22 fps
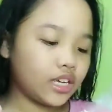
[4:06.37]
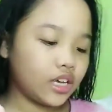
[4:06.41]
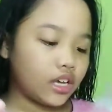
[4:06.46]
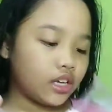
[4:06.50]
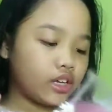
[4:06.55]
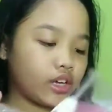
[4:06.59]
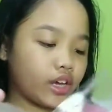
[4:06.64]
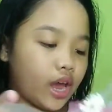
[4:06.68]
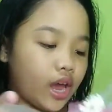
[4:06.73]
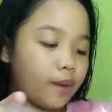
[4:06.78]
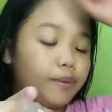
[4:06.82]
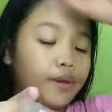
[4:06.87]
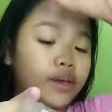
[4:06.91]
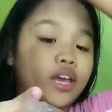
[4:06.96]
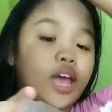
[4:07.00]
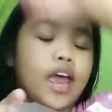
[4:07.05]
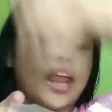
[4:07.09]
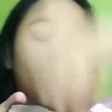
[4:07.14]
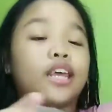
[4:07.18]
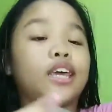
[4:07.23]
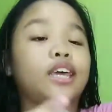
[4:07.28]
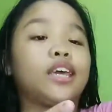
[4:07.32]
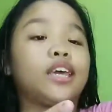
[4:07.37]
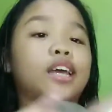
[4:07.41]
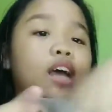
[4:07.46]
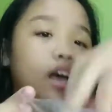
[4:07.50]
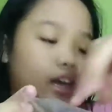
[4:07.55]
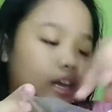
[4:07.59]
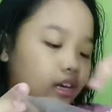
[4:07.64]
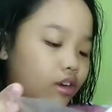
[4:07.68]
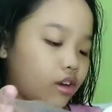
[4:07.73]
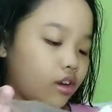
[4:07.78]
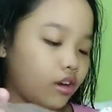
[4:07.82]
You can pick any
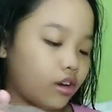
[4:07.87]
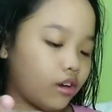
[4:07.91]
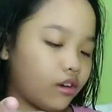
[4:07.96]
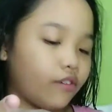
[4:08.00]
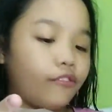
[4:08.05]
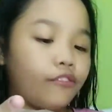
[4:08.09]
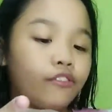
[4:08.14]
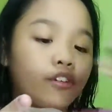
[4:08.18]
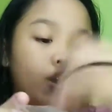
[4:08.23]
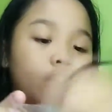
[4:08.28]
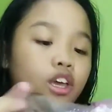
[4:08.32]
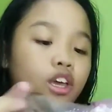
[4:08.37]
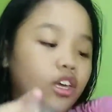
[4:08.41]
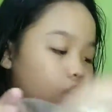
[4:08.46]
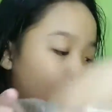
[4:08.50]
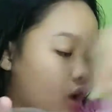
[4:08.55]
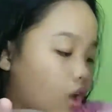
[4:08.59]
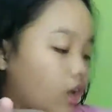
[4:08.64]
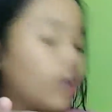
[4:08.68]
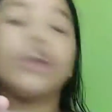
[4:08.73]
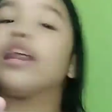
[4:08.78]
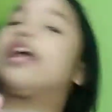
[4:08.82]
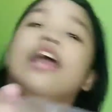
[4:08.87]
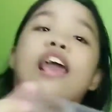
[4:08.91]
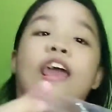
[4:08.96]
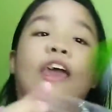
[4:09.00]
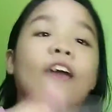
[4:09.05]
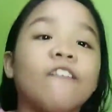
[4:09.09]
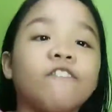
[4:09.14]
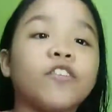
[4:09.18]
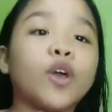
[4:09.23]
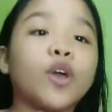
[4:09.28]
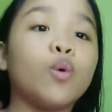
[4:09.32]
kind of yarn
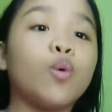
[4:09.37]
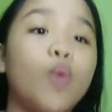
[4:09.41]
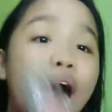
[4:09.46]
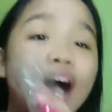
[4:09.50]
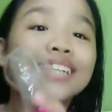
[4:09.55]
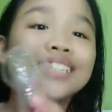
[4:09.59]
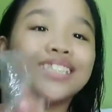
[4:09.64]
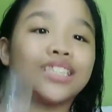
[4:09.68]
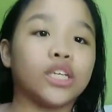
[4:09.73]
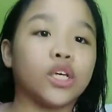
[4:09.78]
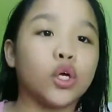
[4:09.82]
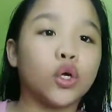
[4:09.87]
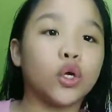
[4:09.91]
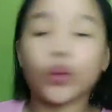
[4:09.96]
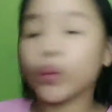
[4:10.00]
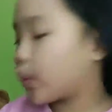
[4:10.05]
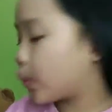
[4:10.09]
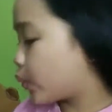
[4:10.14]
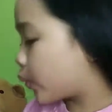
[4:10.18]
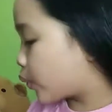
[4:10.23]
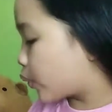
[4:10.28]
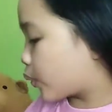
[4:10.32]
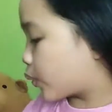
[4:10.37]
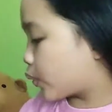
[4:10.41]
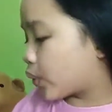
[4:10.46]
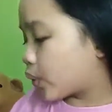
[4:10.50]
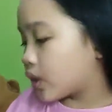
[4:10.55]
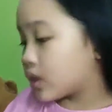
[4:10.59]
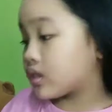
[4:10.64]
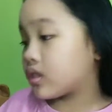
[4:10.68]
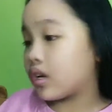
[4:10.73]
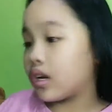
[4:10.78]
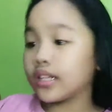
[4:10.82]
if you want to.
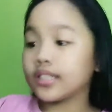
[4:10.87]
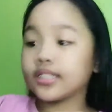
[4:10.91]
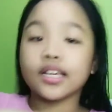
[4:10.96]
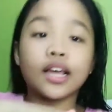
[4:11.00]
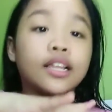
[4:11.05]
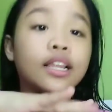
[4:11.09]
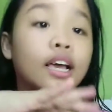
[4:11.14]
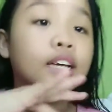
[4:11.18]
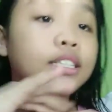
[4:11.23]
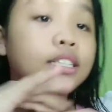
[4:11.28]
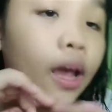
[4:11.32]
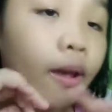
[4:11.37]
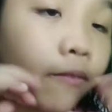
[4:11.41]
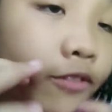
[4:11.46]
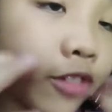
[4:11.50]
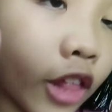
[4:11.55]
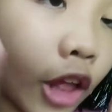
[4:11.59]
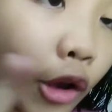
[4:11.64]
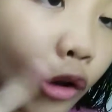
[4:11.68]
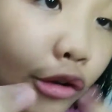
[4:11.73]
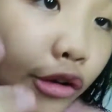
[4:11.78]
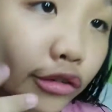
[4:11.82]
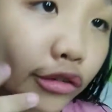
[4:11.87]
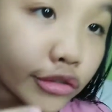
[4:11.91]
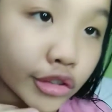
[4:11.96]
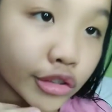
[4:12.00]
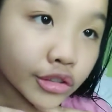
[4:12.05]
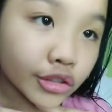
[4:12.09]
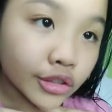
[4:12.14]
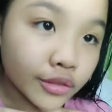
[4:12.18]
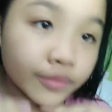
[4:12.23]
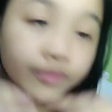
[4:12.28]
So let's set aside those.